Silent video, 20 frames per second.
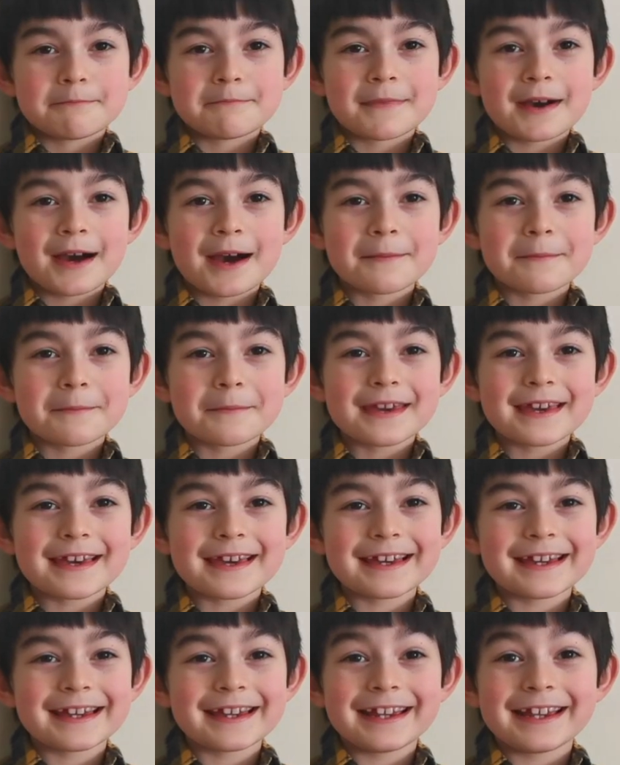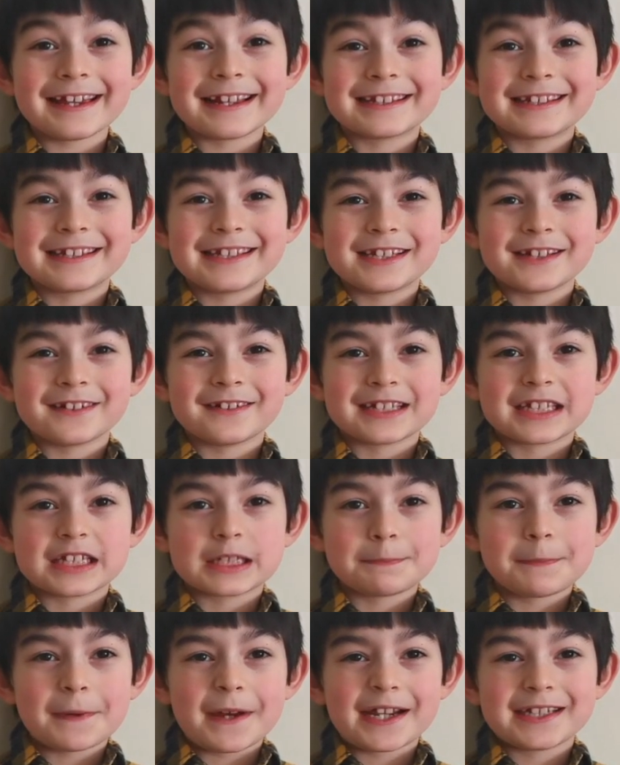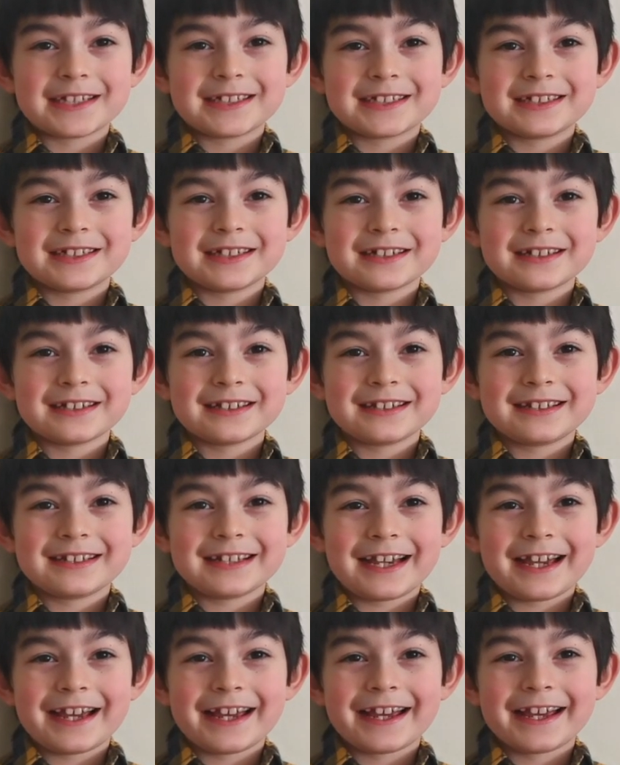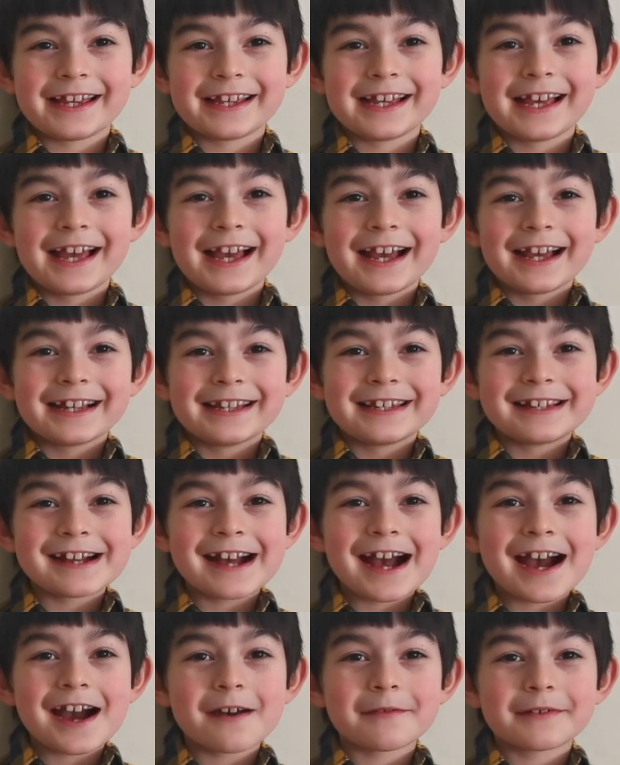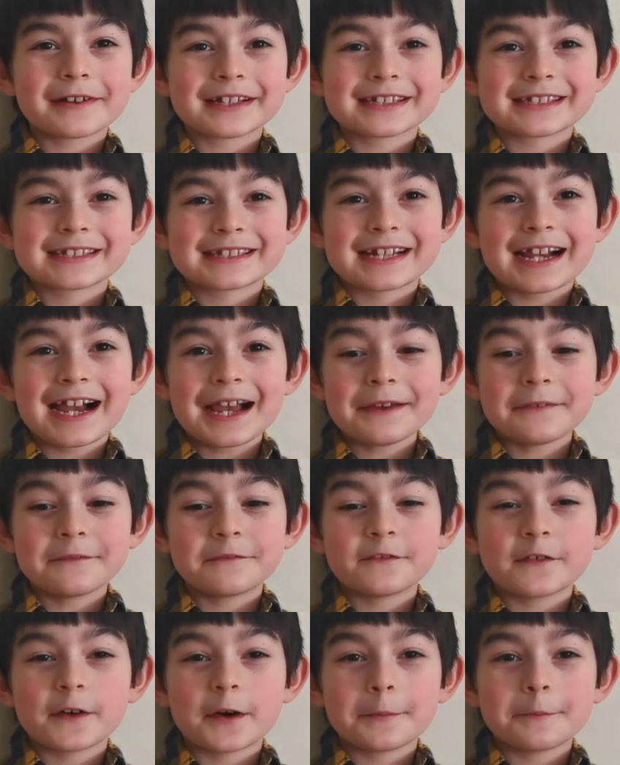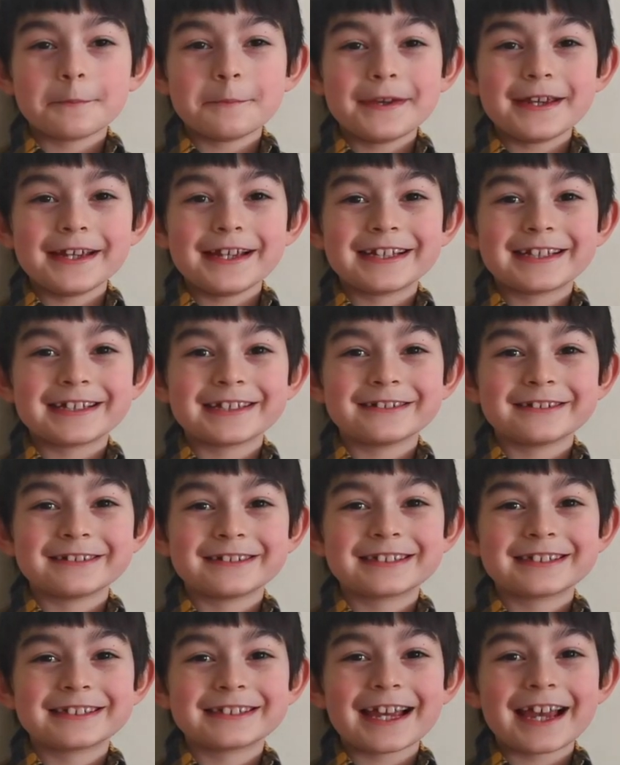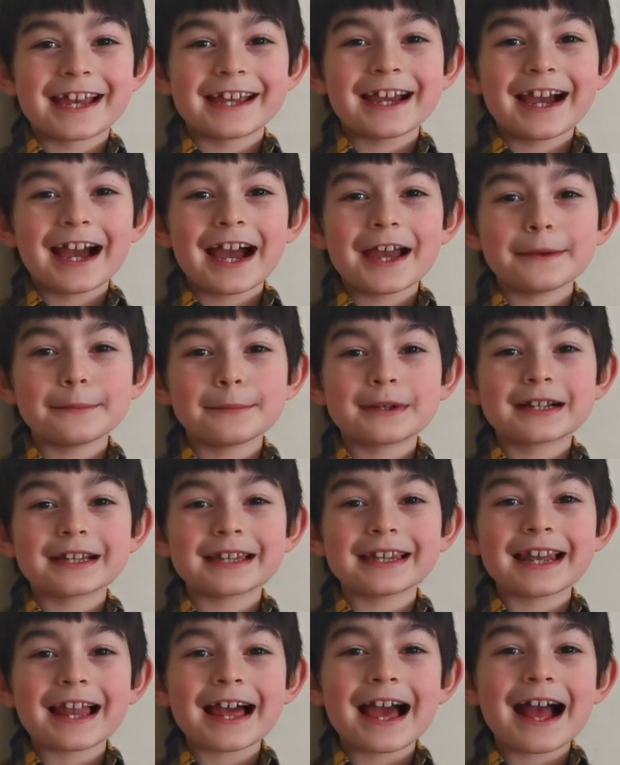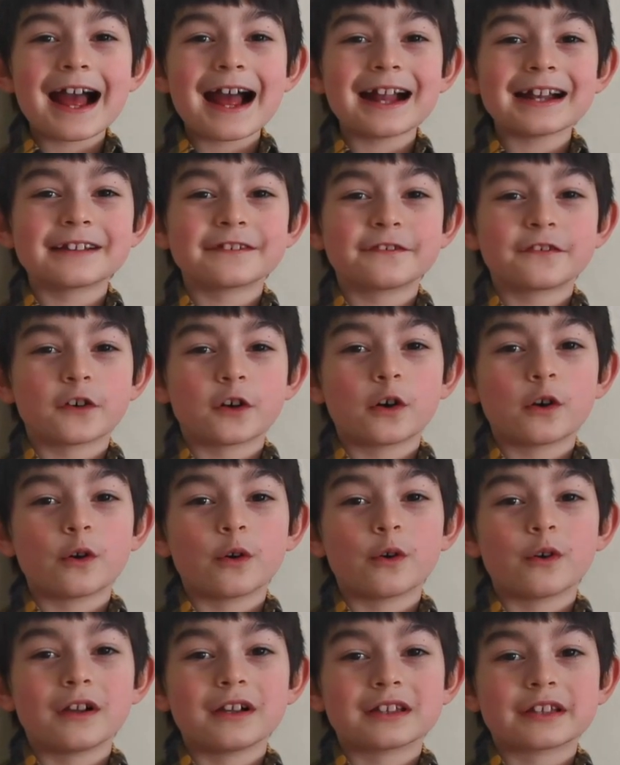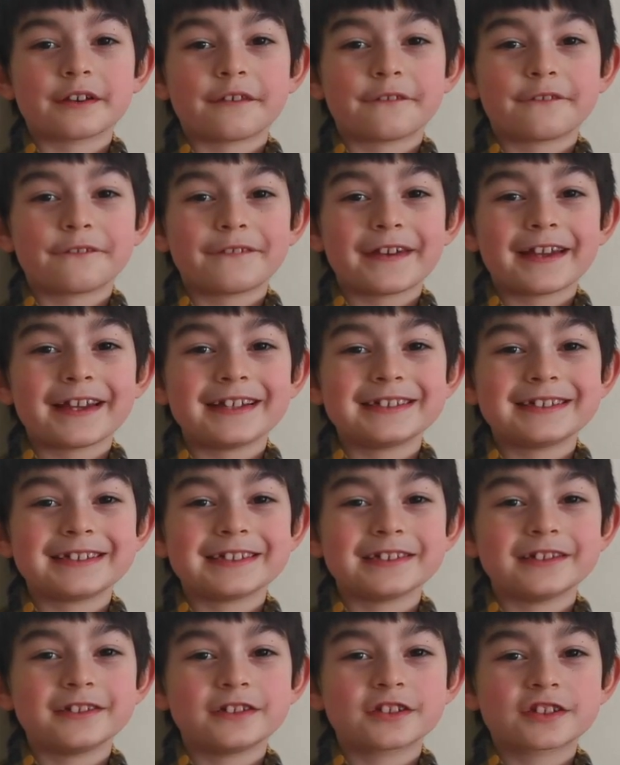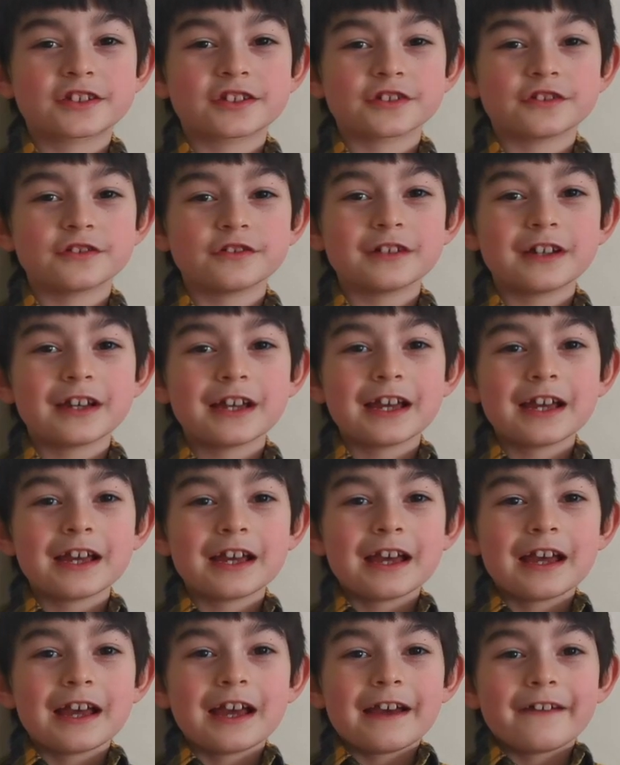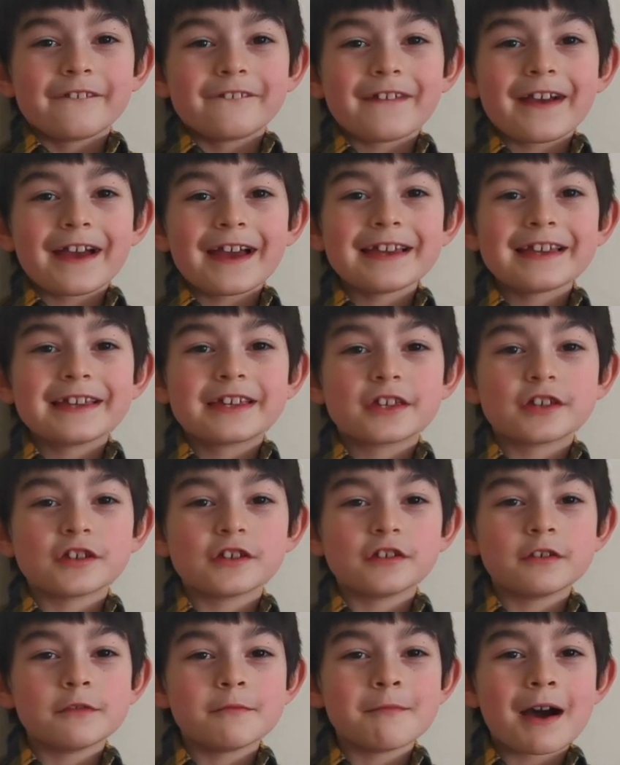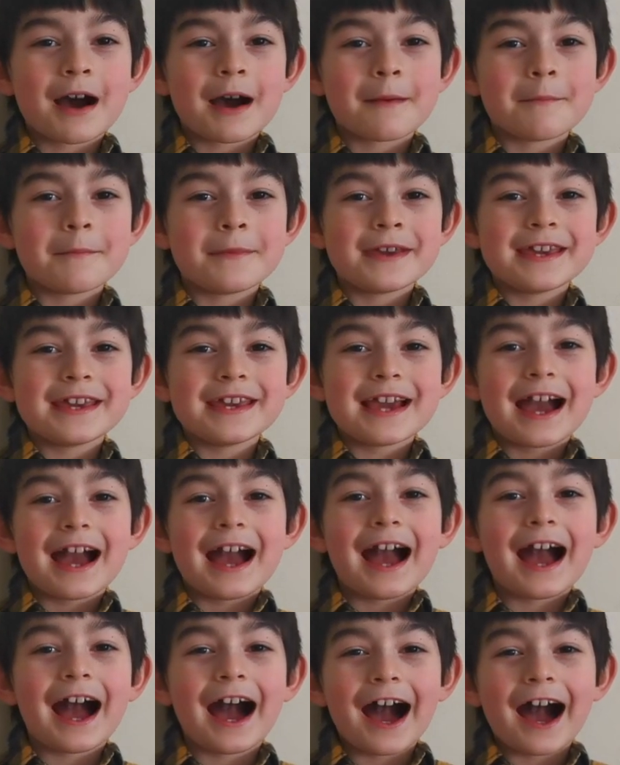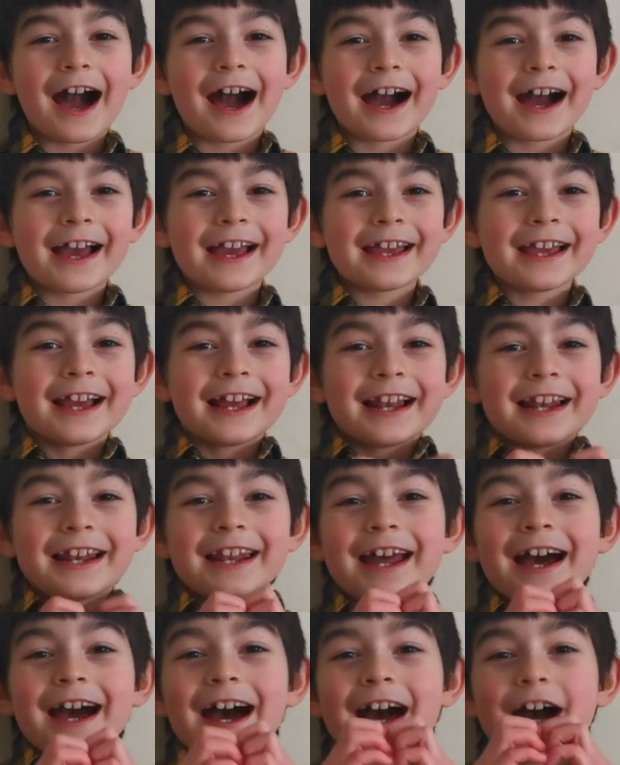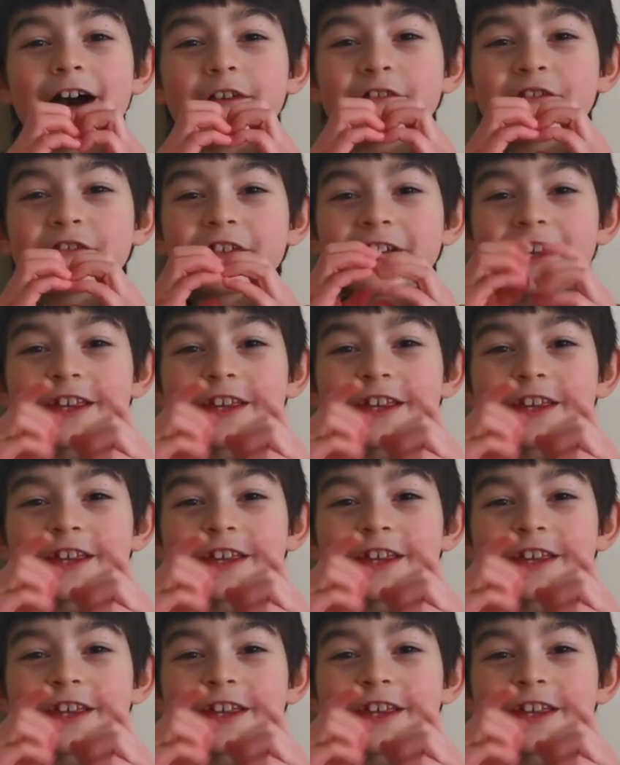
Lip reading: Mummy, it's your special day. Now it's time for me to say I'm glad for all the things you do. Thank you, Mummy. I love